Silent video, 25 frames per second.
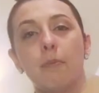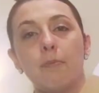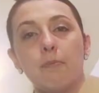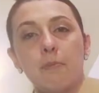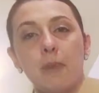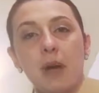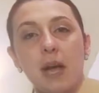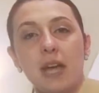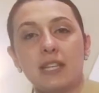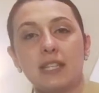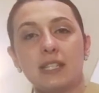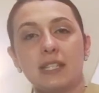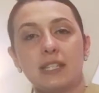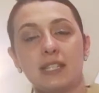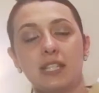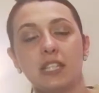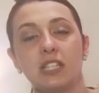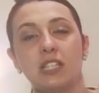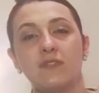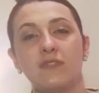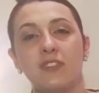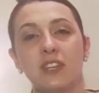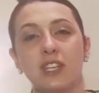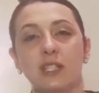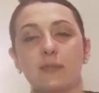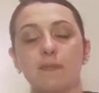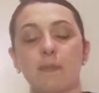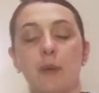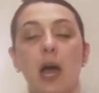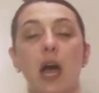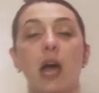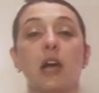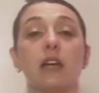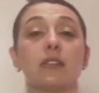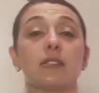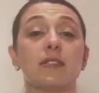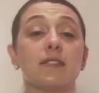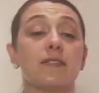my Stitch Fix
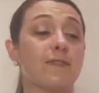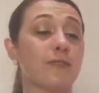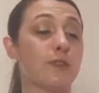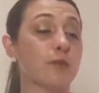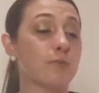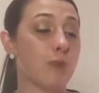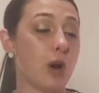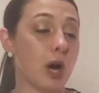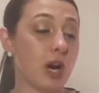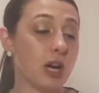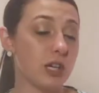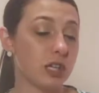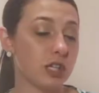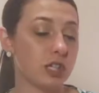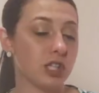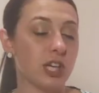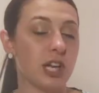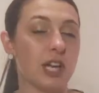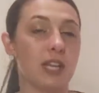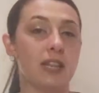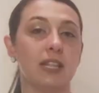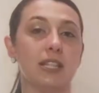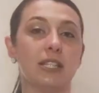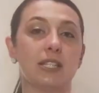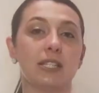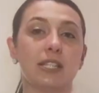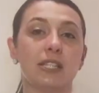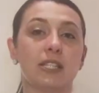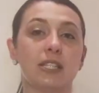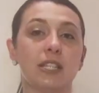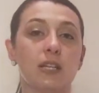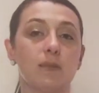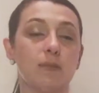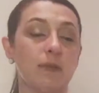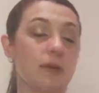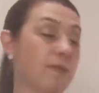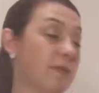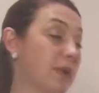box for March, and this is
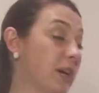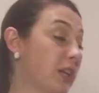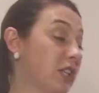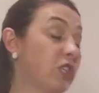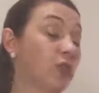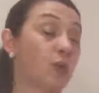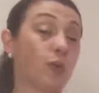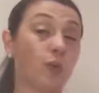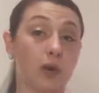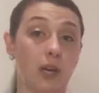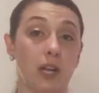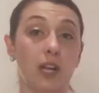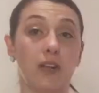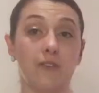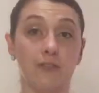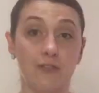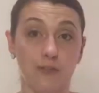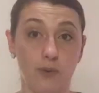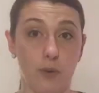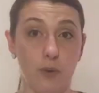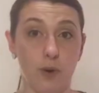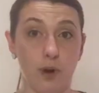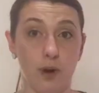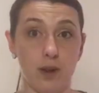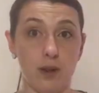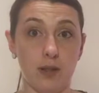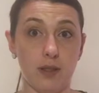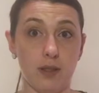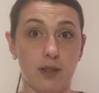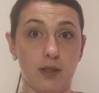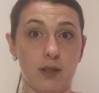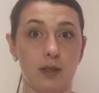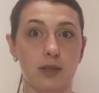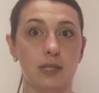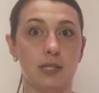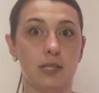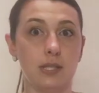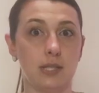gonna be my 24th
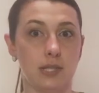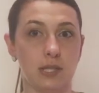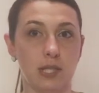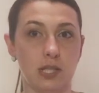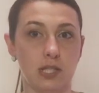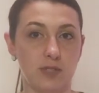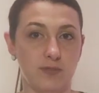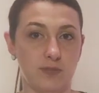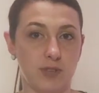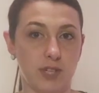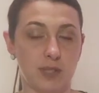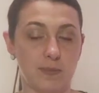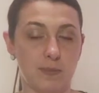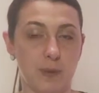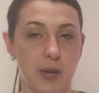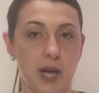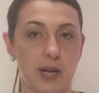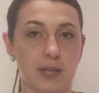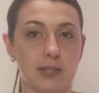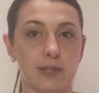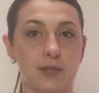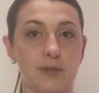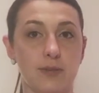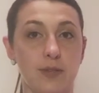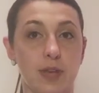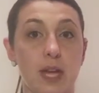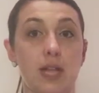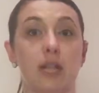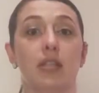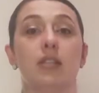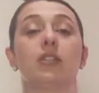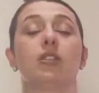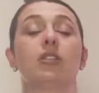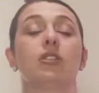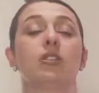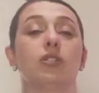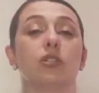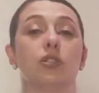Stitch Fix box, so that
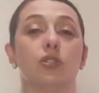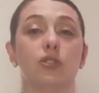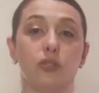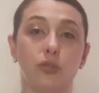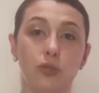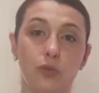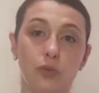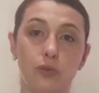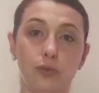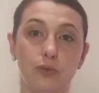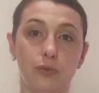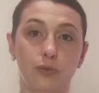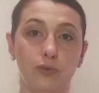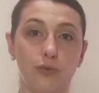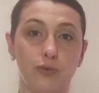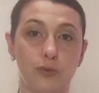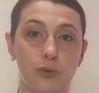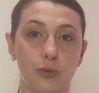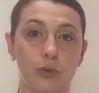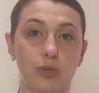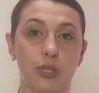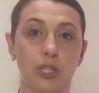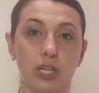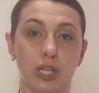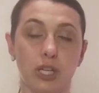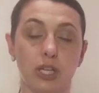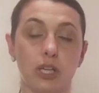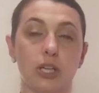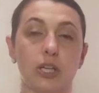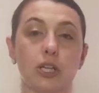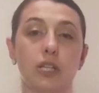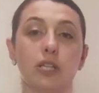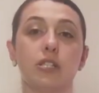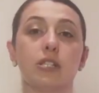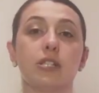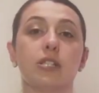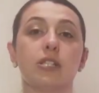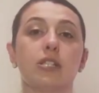is two full
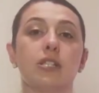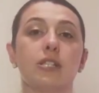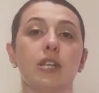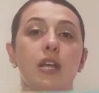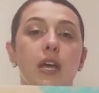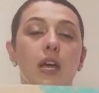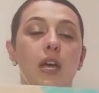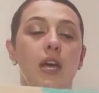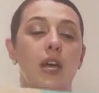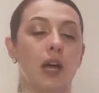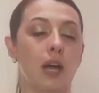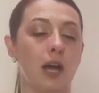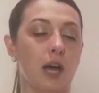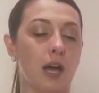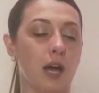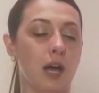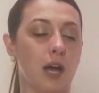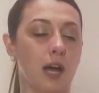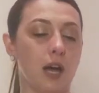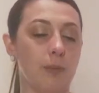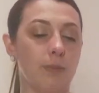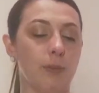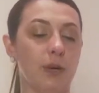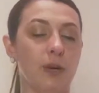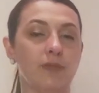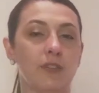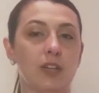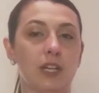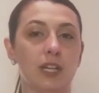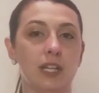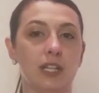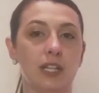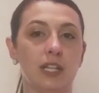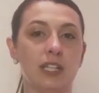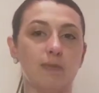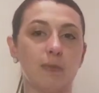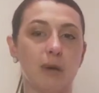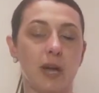years um, of
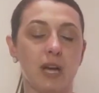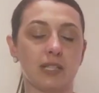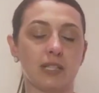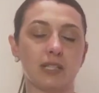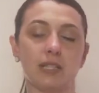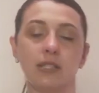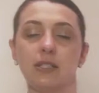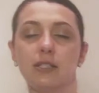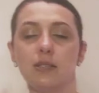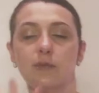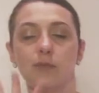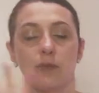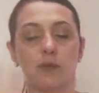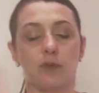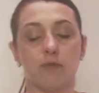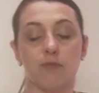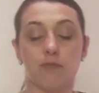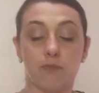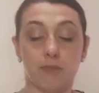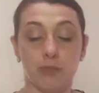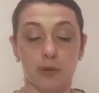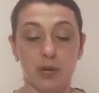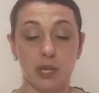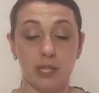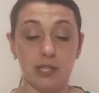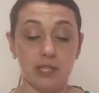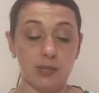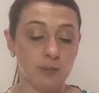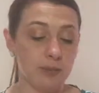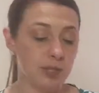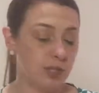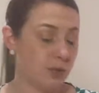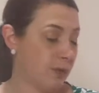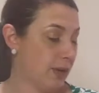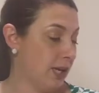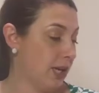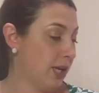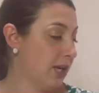getting these boxes with breaks in
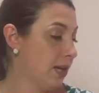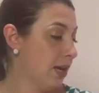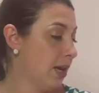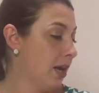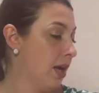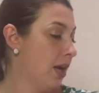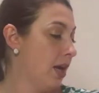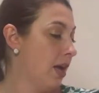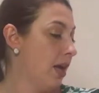between.